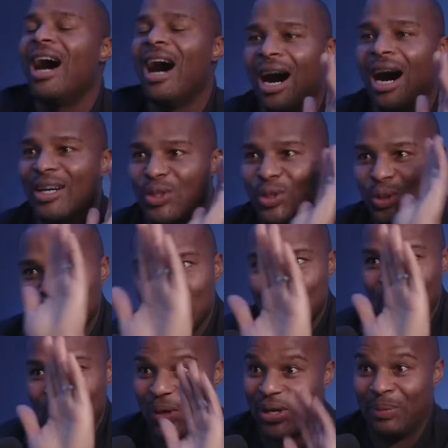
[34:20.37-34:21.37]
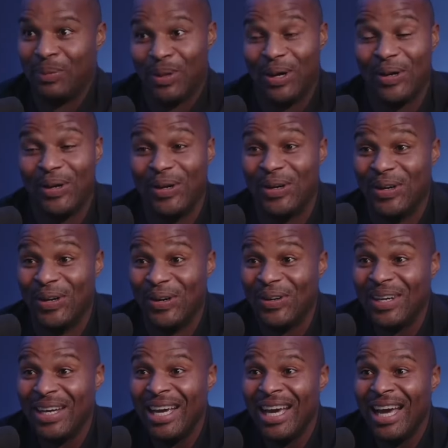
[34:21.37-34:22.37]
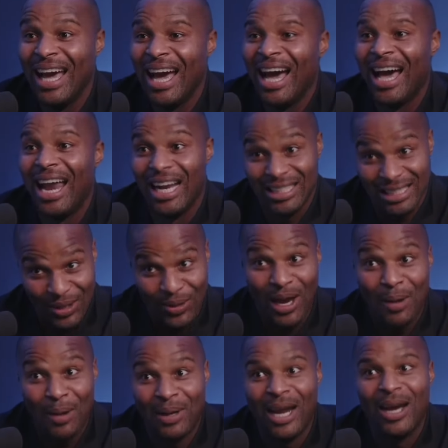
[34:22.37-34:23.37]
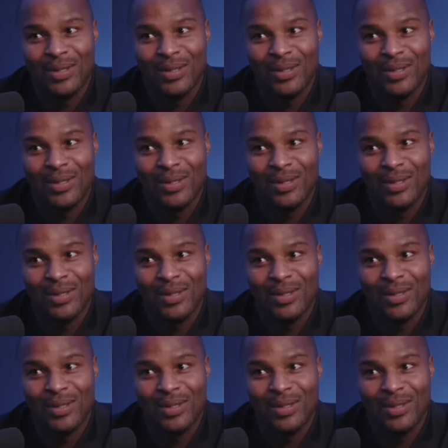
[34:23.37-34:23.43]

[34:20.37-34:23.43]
A true story, bro. And I was like, you happy now?